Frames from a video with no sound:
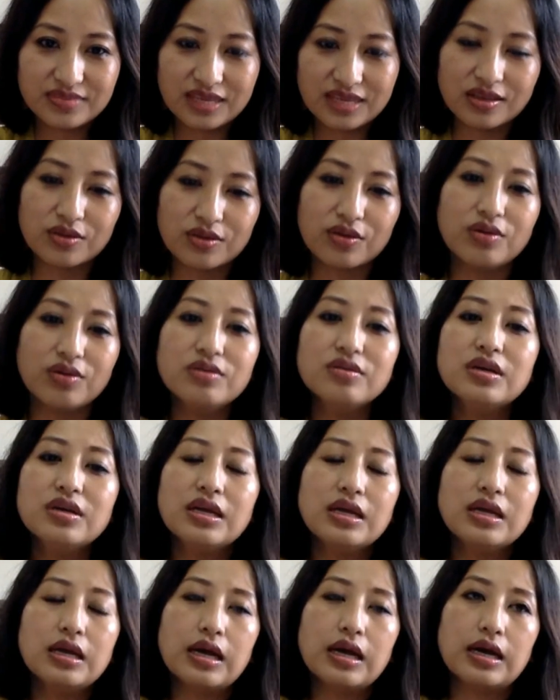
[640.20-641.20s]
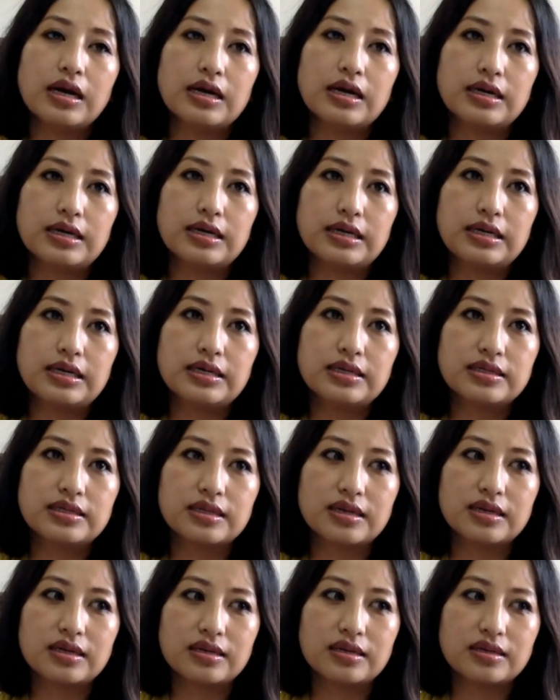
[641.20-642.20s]
you know,
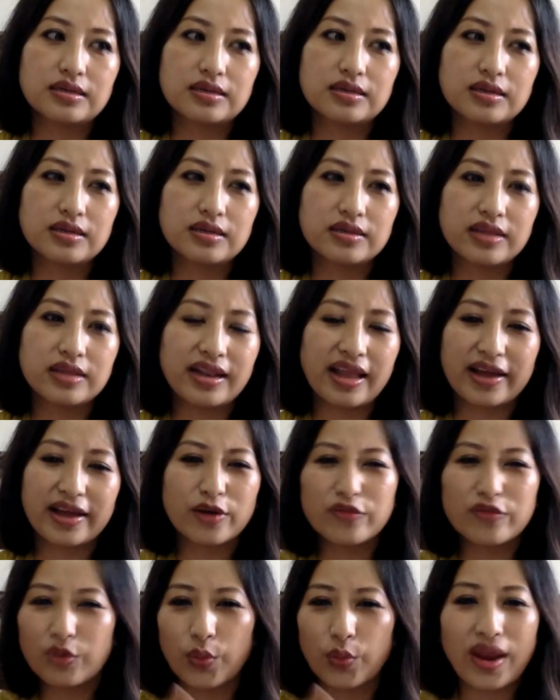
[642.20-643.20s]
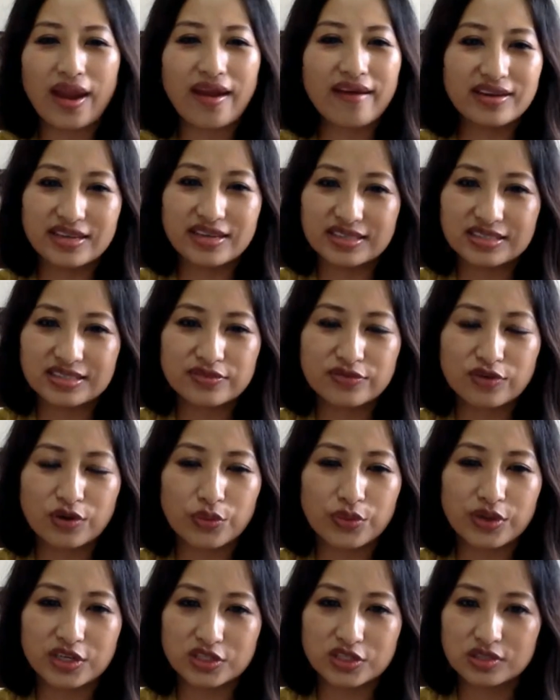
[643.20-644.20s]
the lack of awareness for
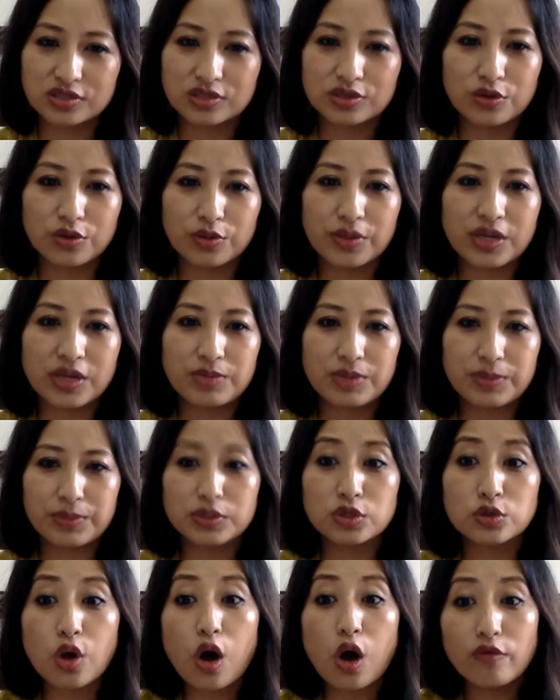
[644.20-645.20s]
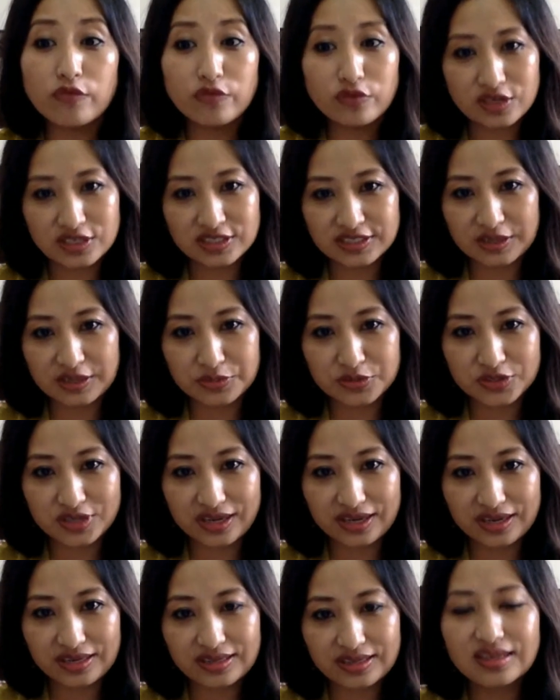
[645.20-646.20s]
which, you know, many people don't offer the
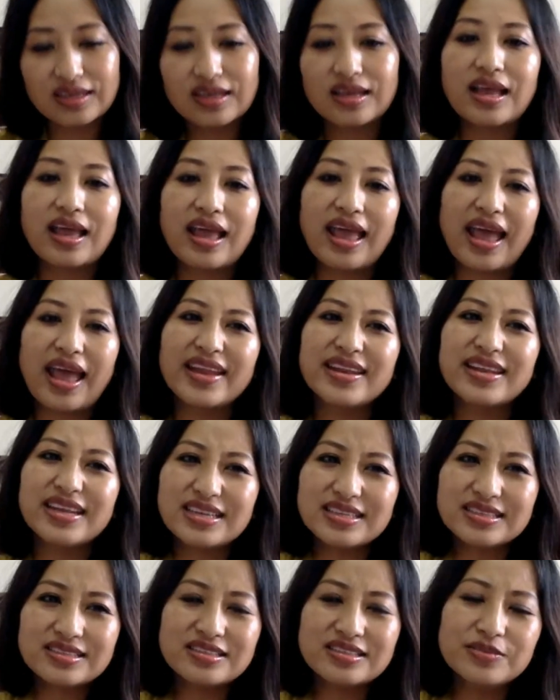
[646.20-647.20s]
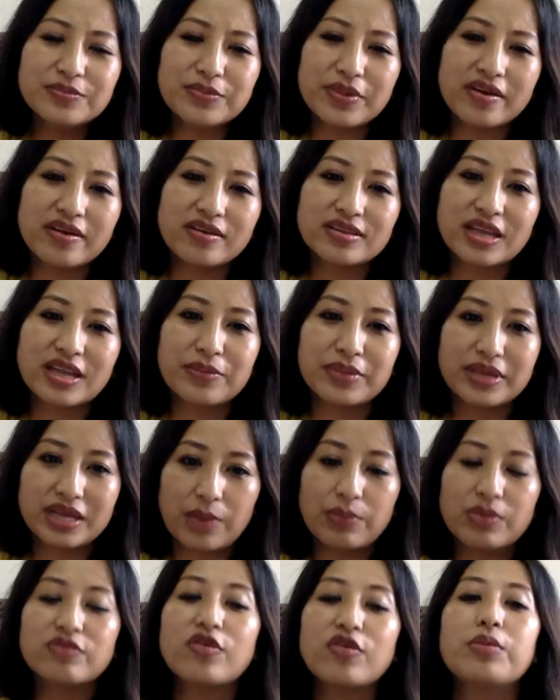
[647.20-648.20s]
subject. And the internal barrier can be
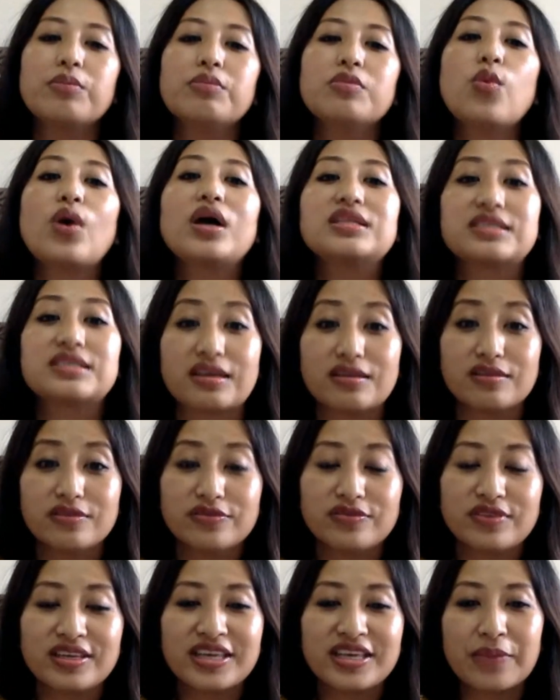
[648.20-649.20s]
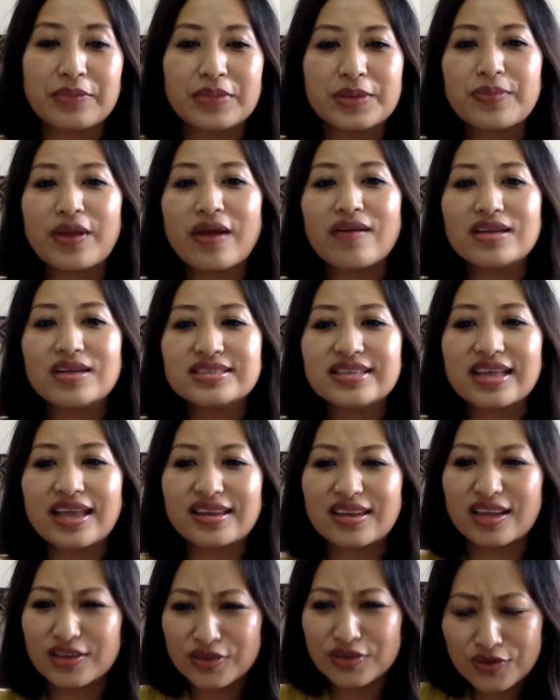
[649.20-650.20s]
coming from oneself. It can be parents
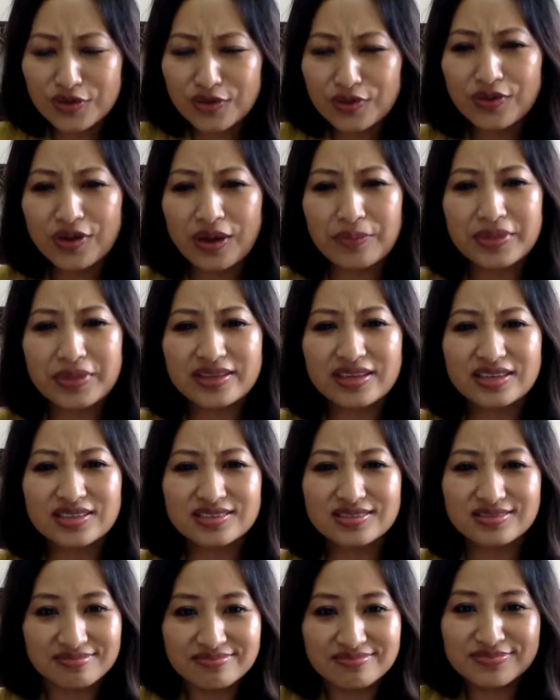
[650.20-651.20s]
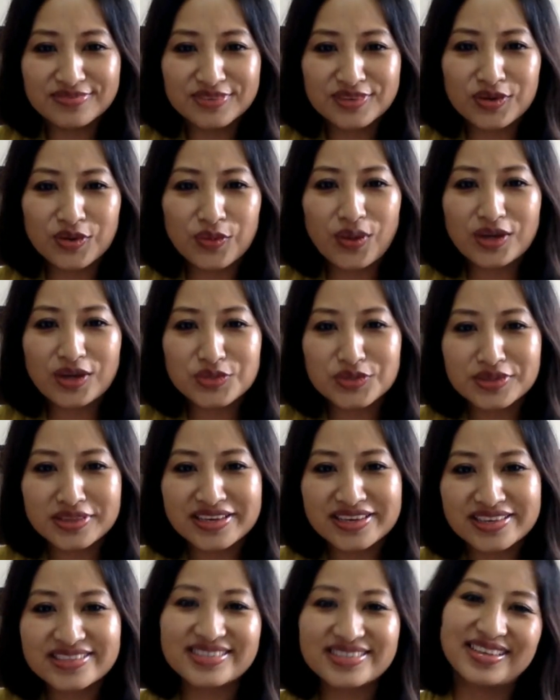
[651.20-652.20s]
saying that, you know, I mean, that's, you know, why do
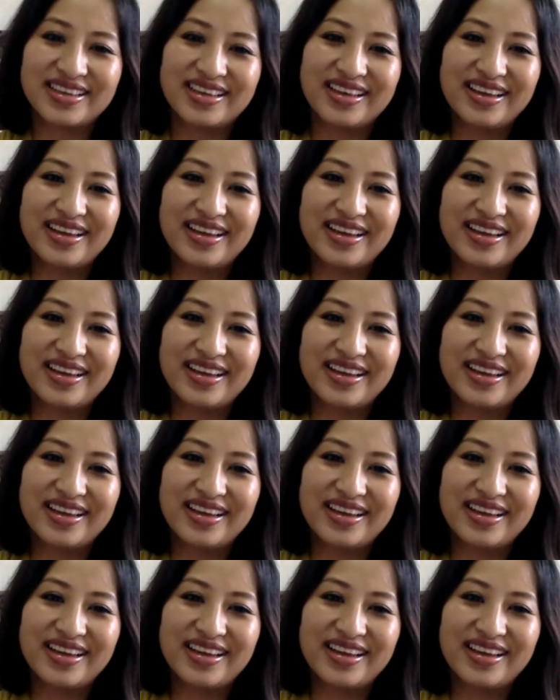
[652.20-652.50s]
this?